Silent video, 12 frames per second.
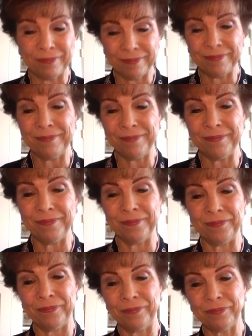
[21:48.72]

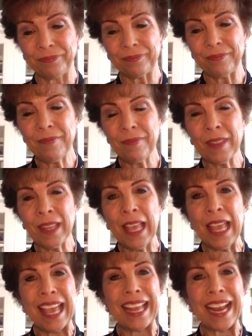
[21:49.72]

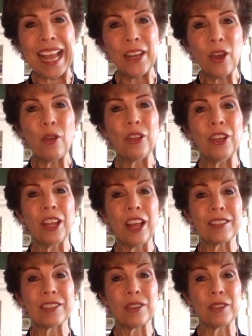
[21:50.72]
And I know you'll
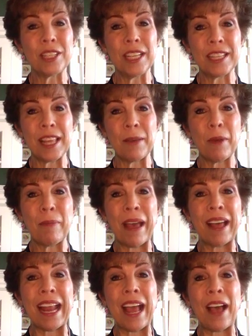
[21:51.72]
also teach them
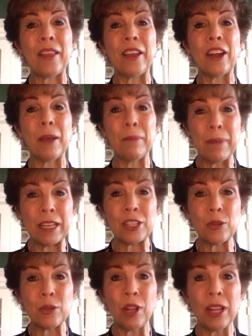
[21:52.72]
about how their
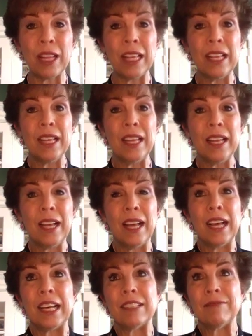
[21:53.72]
habitual
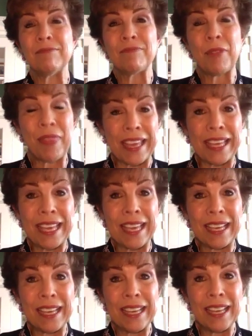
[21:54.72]

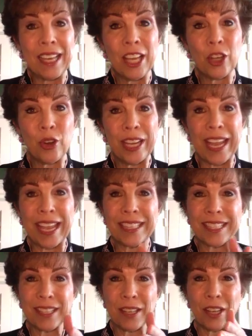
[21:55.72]
thinking
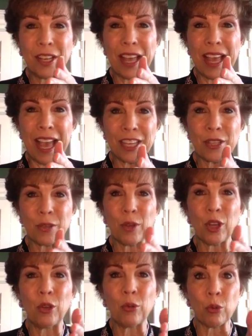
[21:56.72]
creates
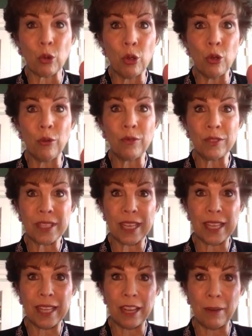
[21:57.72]
actual grooves
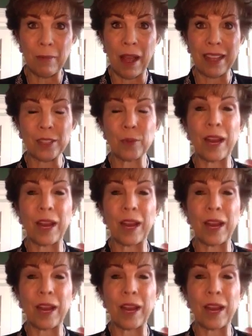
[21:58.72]
in their minds.